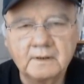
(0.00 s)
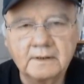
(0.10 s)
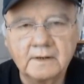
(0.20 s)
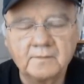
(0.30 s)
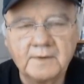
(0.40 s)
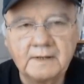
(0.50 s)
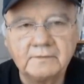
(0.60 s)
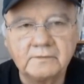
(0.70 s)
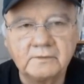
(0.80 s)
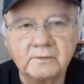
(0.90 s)

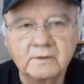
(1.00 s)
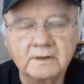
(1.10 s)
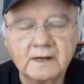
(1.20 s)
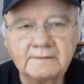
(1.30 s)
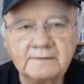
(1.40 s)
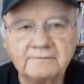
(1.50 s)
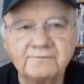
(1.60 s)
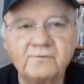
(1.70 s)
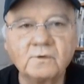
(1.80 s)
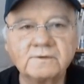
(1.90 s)
Belmont, New York on the
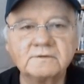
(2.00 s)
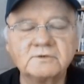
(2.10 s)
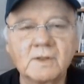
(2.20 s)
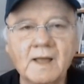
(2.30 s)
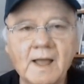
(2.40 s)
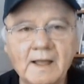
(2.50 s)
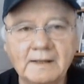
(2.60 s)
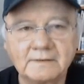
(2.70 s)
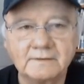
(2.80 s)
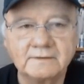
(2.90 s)
4th of
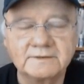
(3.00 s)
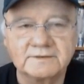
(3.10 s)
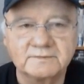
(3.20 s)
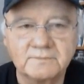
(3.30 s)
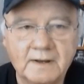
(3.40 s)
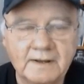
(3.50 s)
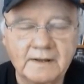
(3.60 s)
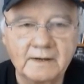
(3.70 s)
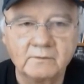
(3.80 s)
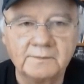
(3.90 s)
July. This is
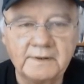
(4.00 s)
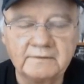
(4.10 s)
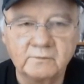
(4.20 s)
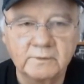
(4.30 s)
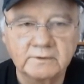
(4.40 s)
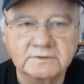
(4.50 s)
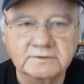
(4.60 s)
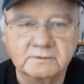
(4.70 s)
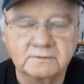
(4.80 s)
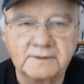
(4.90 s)
my Equibase Winner
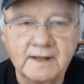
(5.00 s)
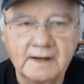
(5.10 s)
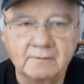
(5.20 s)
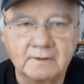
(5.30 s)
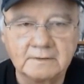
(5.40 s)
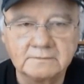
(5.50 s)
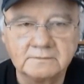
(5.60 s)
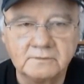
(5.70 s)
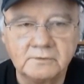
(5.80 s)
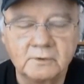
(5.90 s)
Circle NYRA,
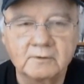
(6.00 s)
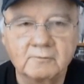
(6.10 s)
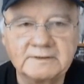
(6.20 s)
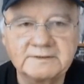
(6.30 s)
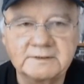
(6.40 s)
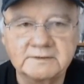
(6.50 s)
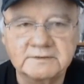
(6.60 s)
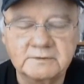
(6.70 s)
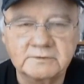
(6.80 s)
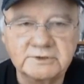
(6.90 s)
New York Racing
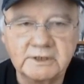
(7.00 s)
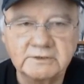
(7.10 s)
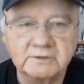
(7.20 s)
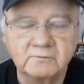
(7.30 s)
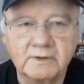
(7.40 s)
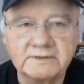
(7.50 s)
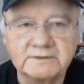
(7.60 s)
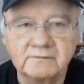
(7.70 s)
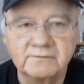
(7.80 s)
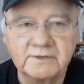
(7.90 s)
Association race
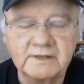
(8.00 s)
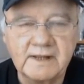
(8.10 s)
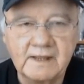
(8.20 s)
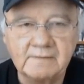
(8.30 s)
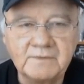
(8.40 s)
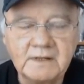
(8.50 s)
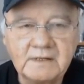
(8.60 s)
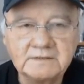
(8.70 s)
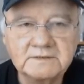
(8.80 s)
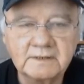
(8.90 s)
of the day.
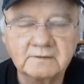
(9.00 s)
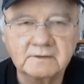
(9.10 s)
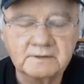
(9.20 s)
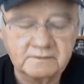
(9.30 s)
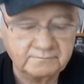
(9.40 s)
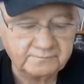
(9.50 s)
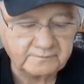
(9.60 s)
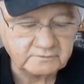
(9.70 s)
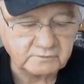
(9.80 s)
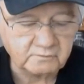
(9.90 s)
Let's take a look at the
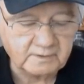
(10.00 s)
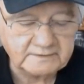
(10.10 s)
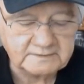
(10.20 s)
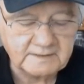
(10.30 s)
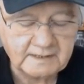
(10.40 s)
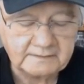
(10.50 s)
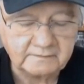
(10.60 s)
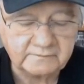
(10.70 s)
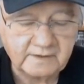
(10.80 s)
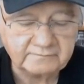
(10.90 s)
featured race 9
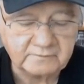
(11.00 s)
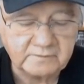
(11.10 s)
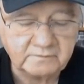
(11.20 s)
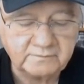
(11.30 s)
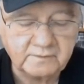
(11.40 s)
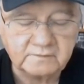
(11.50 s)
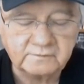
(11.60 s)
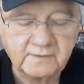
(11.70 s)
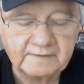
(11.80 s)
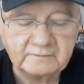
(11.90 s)
this afternoon, folks,
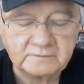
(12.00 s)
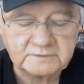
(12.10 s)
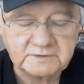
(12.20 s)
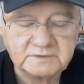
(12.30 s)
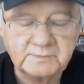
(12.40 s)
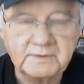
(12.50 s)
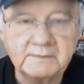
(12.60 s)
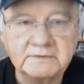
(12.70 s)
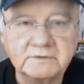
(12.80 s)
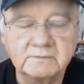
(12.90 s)
5:06
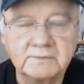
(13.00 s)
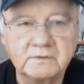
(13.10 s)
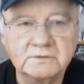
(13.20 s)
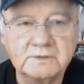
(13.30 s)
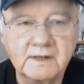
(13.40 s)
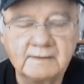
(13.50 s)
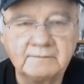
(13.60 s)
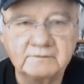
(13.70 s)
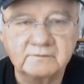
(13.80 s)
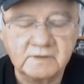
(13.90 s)
p.m. Eastern Post Time.
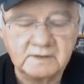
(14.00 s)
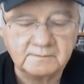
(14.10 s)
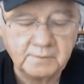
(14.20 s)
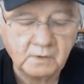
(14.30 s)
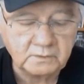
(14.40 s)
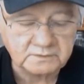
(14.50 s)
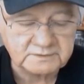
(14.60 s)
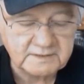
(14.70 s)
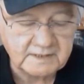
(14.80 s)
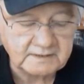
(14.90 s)
This is the Poker
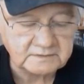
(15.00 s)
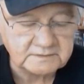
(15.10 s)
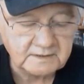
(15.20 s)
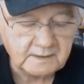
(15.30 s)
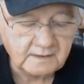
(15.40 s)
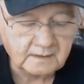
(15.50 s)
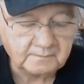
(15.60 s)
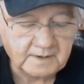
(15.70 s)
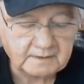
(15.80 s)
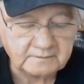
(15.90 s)
Stakes, a
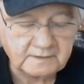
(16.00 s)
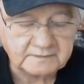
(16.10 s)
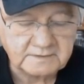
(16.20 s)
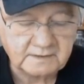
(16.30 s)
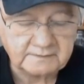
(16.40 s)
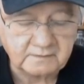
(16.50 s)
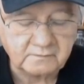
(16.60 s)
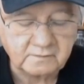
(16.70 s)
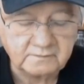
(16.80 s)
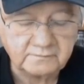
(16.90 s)
mile test on the
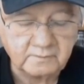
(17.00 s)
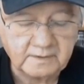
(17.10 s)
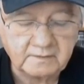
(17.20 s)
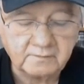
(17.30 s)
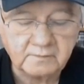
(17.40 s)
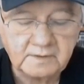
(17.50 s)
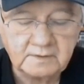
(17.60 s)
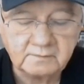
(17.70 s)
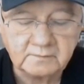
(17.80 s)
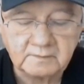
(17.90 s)
turf, grade 3,
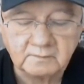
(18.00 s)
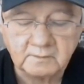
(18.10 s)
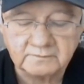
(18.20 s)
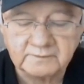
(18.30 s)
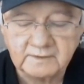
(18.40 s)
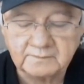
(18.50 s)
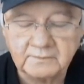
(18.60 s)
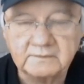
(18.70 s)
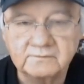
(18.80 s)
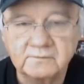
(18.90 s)
three-year-olds and up
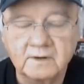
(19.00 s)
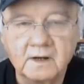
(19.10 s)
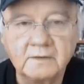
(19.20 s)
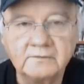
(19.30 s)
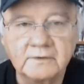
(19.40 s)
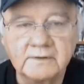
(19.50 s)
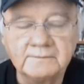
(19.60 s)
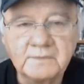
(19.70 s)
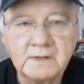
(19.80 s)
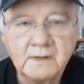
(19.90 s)
race for
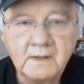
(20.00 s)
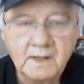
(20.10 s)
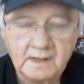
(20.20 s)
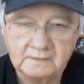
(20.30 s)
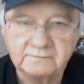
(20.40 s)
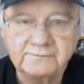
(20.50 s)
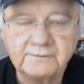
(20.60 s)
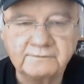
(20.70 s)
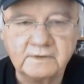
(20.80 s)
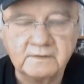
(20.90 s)

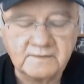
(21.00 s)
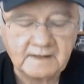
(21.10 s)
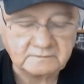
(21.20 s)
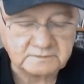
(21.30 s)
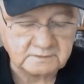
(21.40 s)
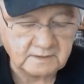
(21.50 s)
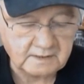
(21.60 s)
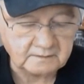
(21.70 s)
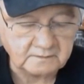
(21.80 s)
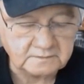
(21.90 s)

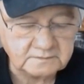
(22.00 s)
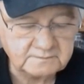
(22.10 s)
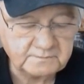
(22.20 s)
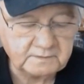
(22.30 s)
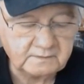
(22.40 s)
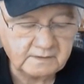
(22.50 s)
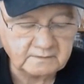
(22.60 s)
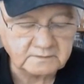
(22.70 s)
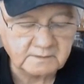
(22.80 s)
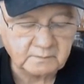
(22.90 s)
$150,000.
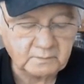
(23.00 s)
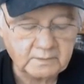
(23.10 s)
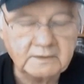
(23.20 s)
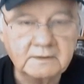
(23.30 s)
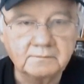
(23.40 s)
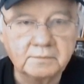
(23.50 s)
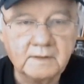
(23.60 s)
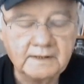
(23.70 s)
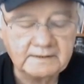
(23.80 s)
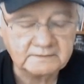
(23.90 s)
Contenders number 1,
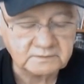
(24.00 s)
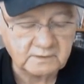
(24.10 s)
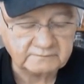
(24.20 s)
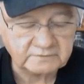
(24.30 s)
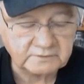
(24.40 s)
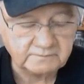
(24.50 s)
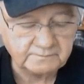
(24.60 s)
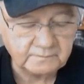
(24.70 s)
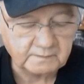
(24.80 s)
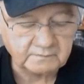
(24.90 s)
Compliance Officer,
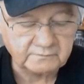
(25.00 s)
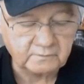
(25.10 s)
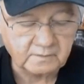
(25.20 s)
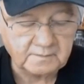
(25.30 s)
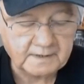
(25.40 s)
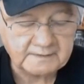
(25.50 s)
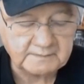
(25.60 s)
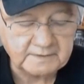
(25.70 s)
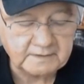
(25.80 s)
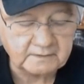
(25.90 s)
number 4,
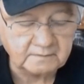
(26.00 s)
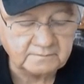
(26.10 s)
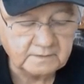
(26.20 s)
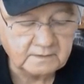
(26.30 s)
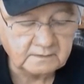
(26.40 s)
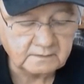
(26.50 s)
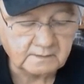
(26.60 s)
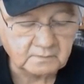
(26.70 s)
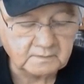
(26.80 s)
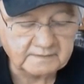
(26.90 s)
Monument Hill,
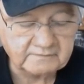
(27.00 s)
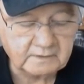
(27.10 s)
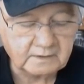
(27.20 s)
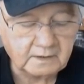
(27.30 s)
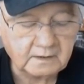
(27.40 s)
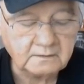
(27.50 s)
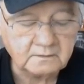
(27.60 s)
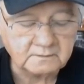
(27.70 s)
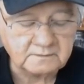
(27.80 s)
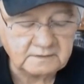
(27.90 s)
number 11,
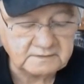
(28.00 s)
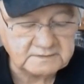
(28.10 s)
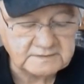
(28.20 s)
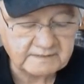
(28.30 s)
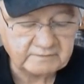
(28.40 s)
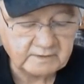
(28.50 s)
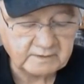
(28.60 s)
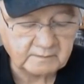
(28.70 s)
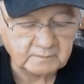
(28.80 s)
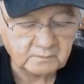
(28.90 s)
Uncle T7,
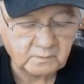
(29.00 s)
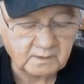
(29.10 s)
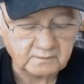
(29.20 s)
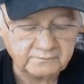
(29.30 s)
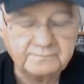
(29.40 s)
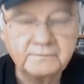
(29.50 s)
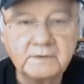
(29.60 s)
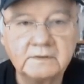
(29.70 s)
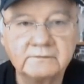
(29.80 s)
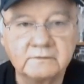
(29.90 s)
and number 12,
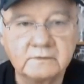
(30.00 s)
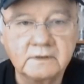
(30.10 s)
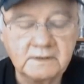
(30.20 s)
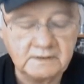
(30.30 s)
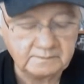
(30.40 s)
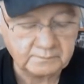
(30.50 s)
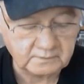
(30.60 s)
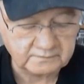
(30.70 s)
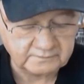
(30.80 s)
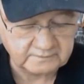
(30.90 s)
Isn't He
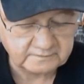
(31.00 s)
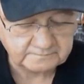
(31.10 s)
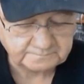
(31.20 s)
Perfect.